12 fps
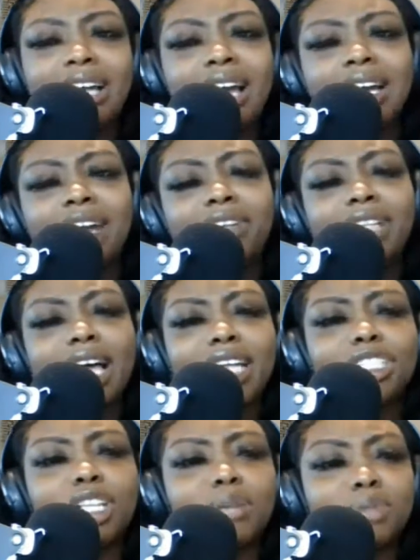I never like
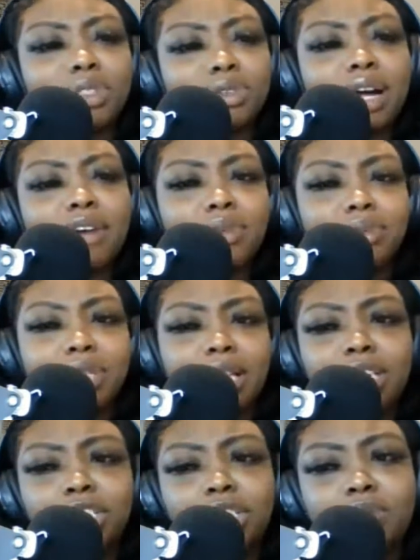jumped around from
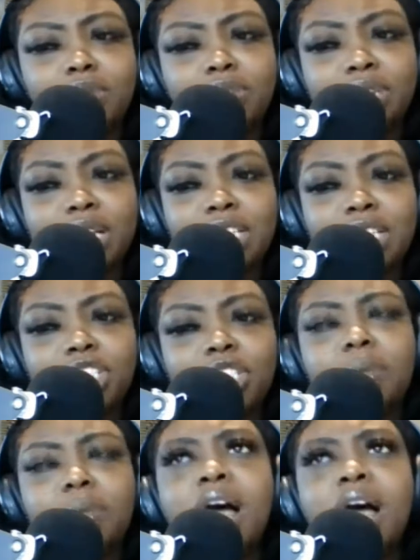relationship to relationship.